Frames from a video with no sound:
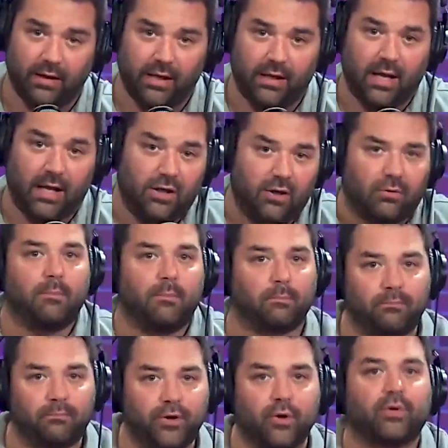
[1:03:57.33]
And you
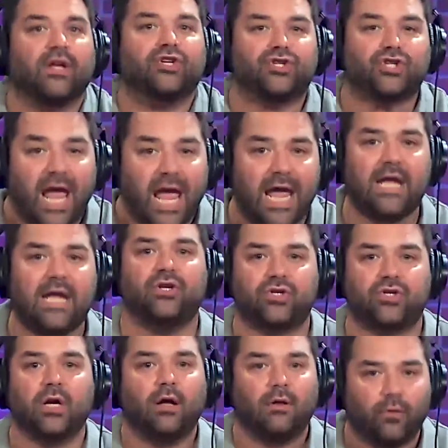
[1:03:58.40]
can change